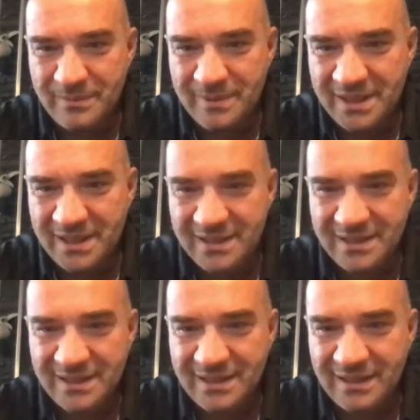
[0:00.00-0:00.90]
I can
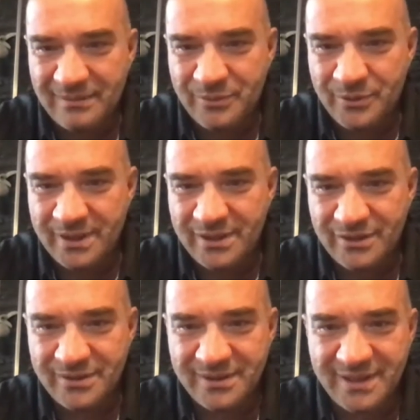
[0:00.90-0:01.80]
elaborate
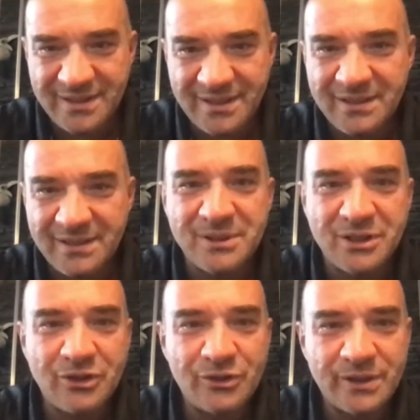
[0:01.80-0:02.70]
on that a little bit
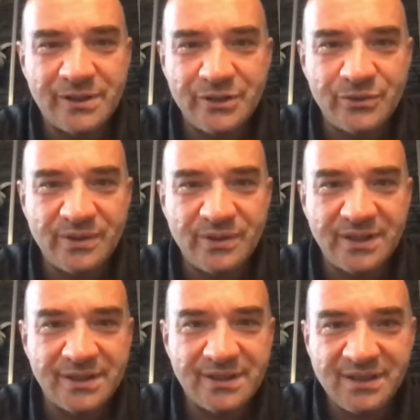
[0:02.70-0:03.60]
longer
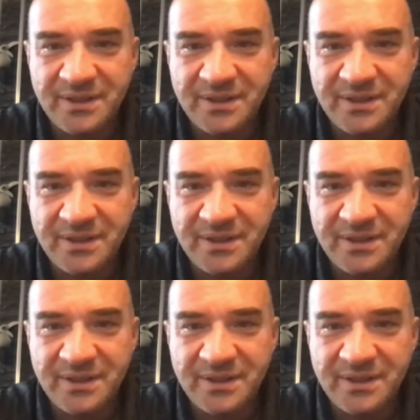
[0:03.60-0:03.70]
using this